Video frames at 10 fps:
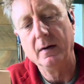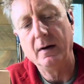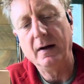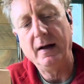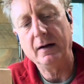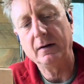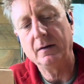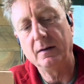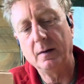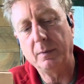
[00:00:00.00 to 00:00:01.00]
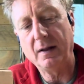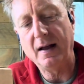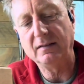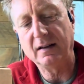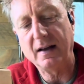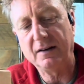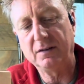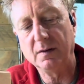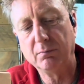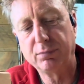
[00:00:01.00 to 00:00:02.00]
the plastic
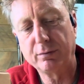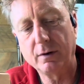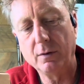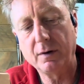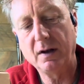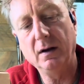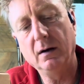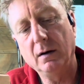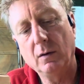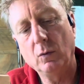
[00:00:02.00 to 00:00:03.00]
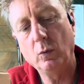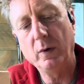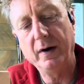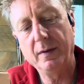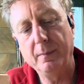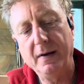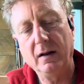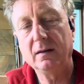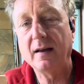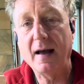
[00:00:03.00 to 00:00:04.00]
actually broke here where the metal
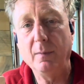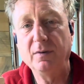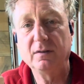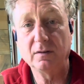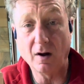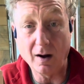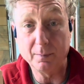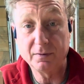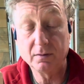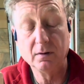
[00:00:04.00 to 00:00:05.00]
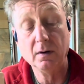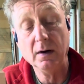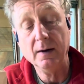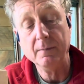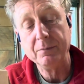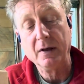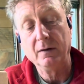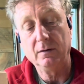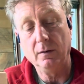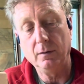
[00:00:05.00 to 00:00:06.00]
tab stops.
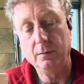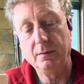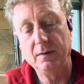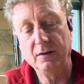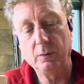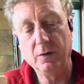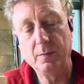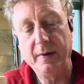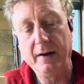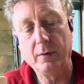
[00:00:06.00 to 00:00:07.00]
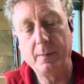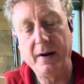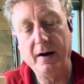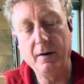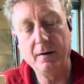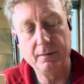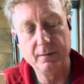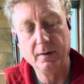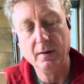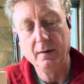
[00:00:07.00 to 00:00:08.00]
So this one's been repaired.
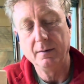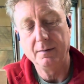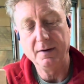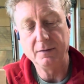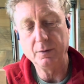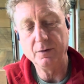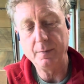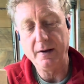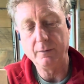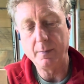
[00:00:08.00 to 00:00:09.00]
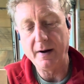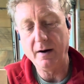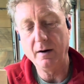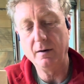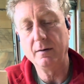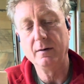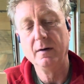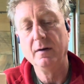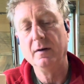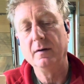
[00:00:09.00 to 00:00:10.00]
This one's been repaired.
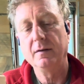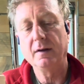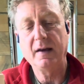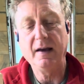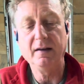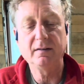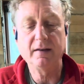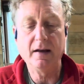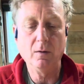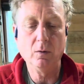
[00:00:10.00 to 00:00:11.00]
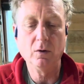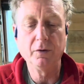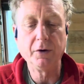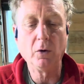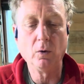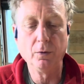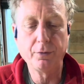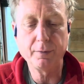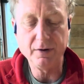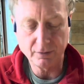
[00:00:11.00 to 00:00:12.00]
The case now will only hold
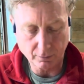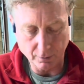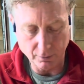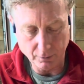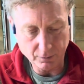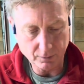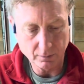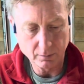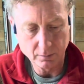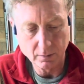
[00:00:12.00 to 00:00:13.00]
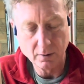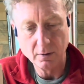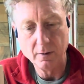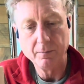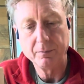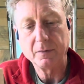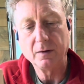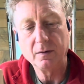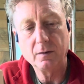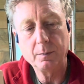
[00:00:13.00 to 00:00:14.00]
3 screws
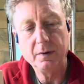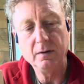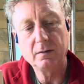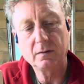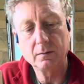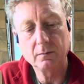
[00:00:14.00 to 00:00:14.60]
because this piece